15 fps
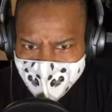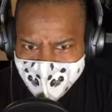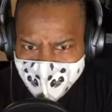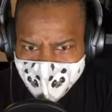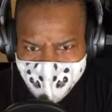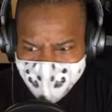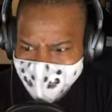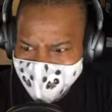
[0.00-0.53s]

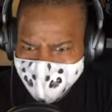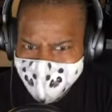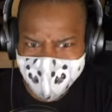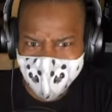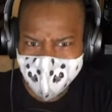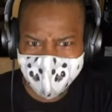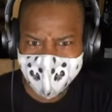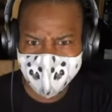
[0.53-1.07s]
You're not even
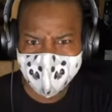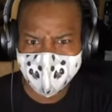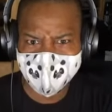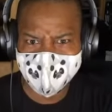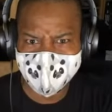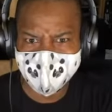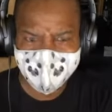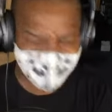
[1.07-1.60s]

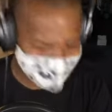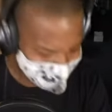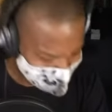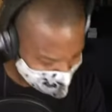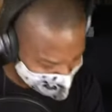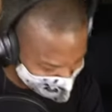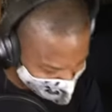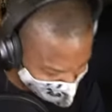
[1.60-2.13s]
Japanese.
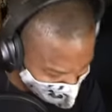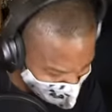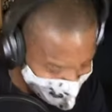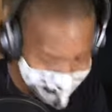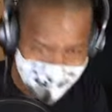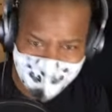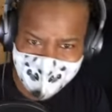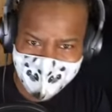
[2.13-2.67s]

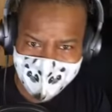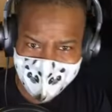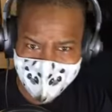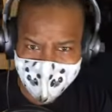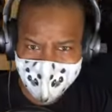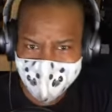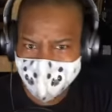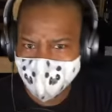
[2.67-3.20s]

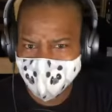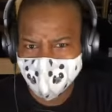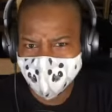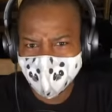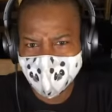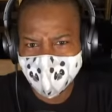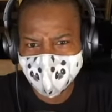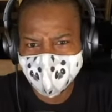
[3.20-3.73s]

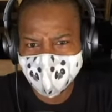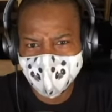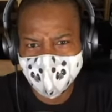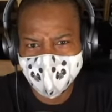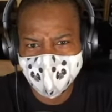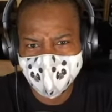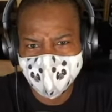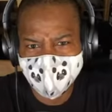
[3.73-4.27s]
How
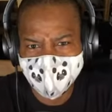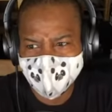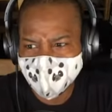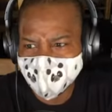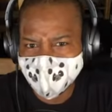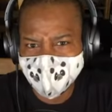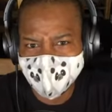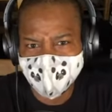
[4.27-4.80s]
can you
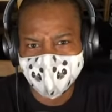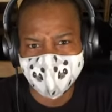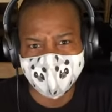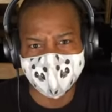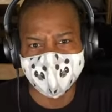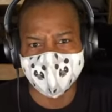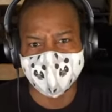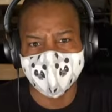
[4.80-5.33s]
sit there
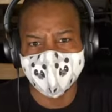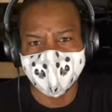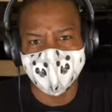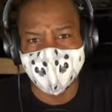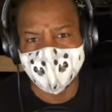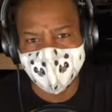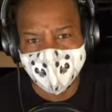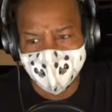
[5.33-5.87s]
and sit in
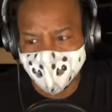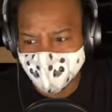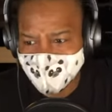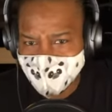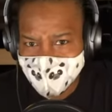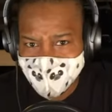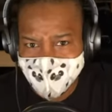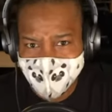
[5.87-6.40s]
LA
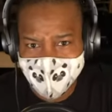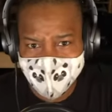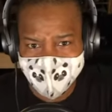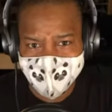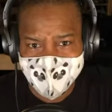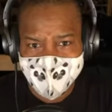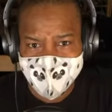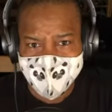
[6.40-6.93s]
and
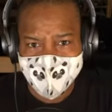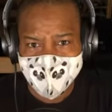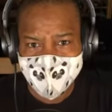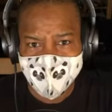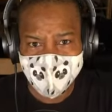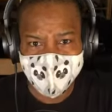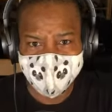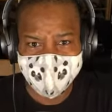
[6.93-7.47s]

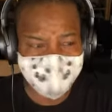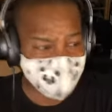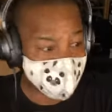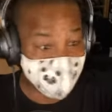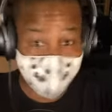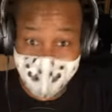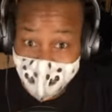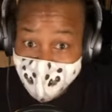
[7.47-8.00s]
listen to
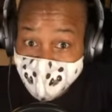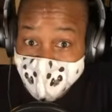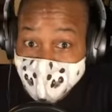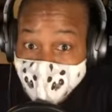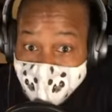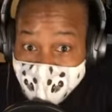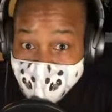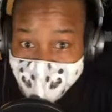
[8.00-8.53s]
rap
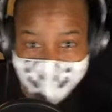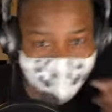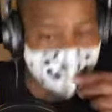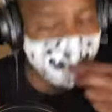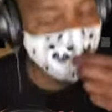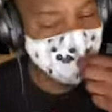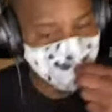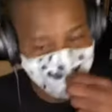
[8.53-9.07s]
music?
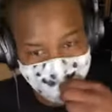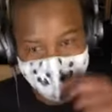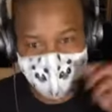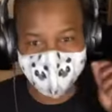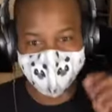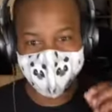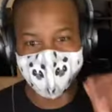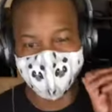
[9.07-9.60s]
This is
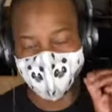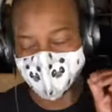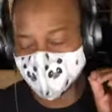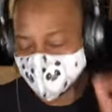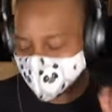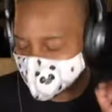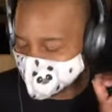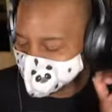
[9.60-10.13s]

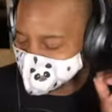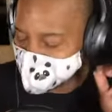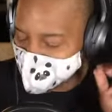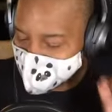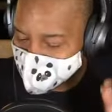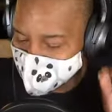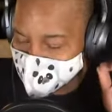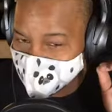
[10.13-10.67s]
the
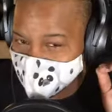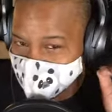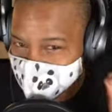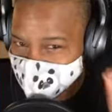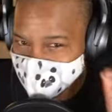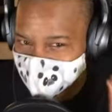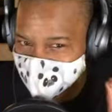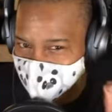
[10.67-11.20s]
whole
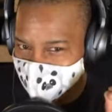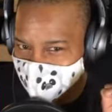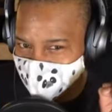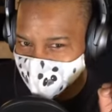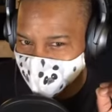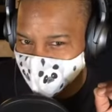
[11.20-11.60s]
confusing part.